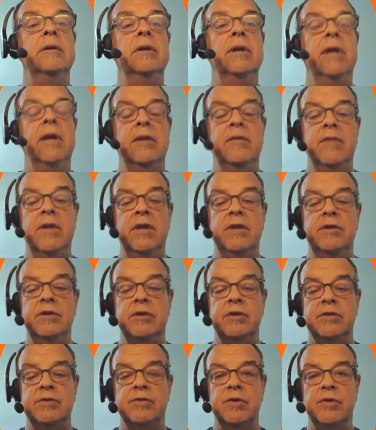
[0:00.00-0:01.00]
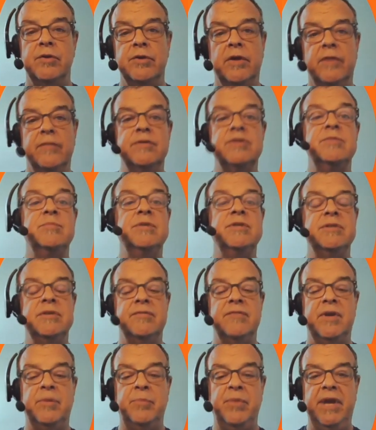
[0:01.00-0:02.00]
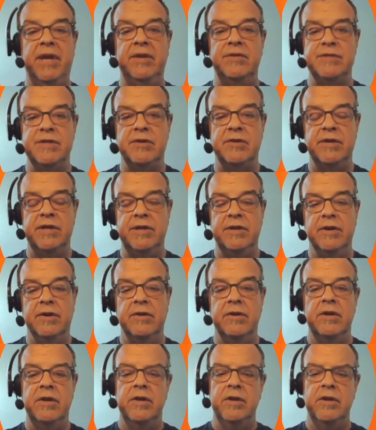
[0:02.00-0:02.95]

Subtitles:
and then you can turn on the specific panes that are here.